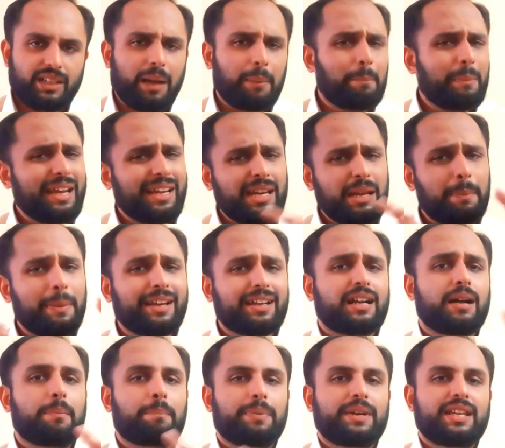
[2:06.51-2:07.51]
Many big
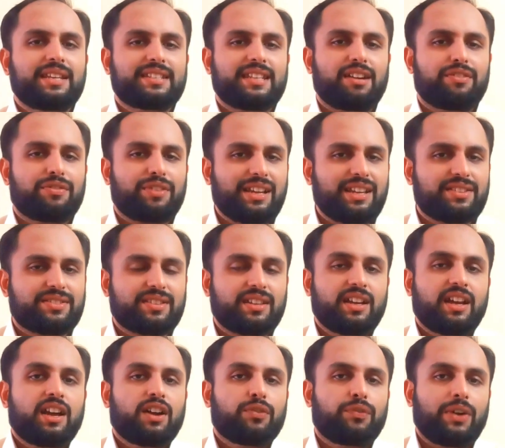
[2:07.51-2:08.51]
companies have raised
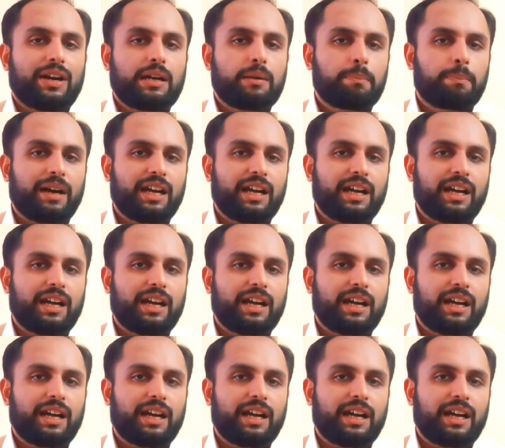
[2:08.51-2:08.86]
fund